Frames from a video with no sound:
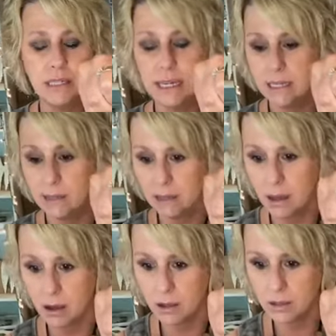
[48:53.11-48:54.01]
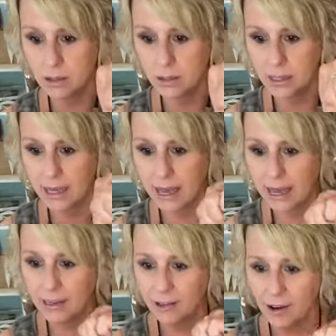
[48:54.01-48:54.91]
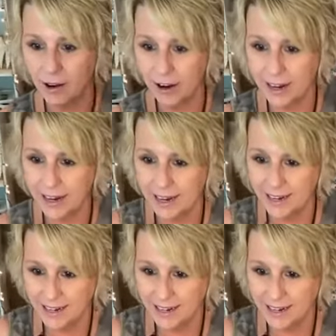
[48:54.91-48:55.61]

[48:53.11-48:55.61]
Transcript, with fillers: to get lost. Hey, Lori.